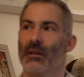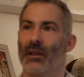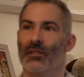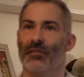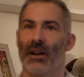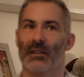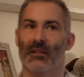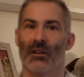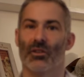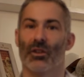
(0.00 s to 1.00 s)
the fact
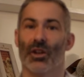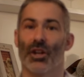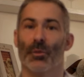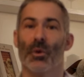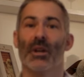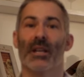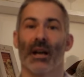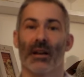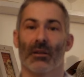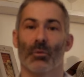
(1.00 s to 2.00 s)
that I can
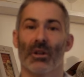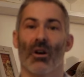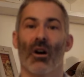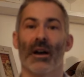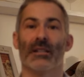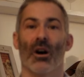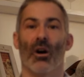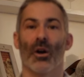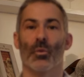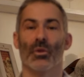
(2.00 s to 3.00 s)
communicate and I would hide.
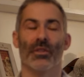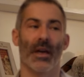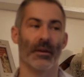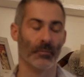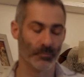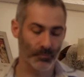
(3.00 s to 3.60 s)
I would then